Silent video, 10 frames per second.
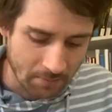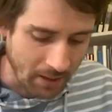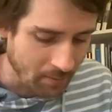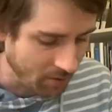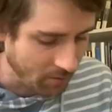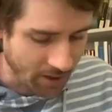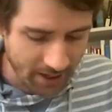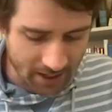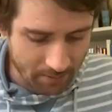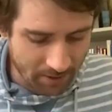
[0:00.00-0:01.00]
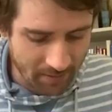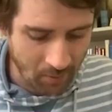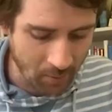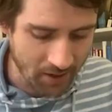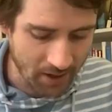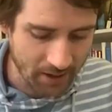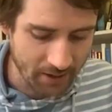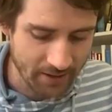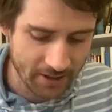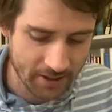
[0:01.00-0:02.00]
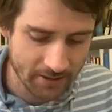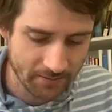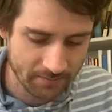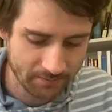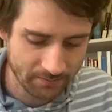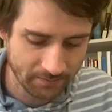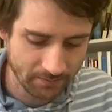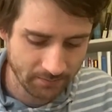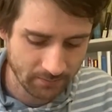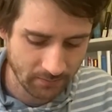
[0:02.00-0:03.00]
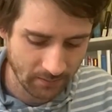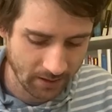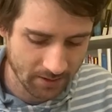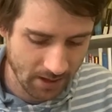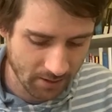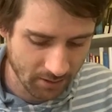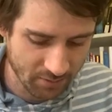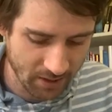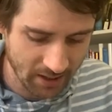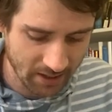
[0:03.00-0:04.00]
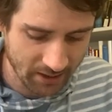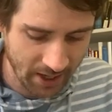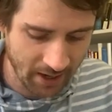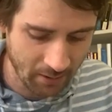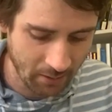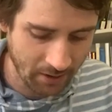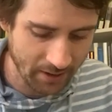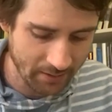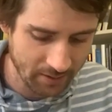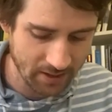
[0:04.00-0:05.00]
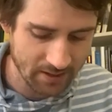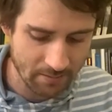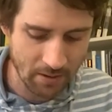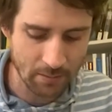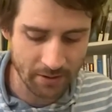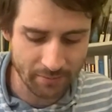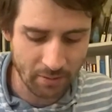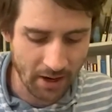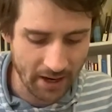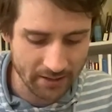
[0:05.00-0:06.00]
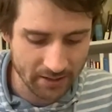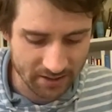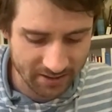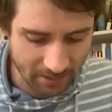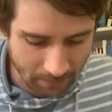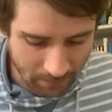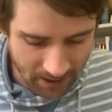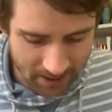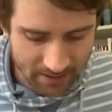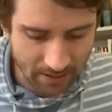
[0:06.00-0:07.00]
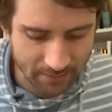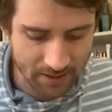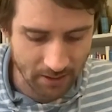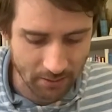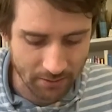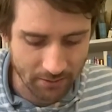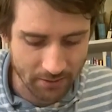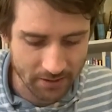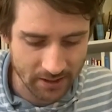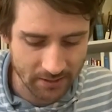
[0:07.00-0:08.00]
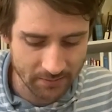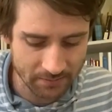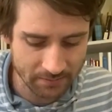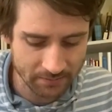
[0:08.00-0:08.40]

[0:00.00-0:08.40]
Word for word: people at work and people we know. And so, Lord, we now, in this moment of prayer, just submit ourselves to your authority.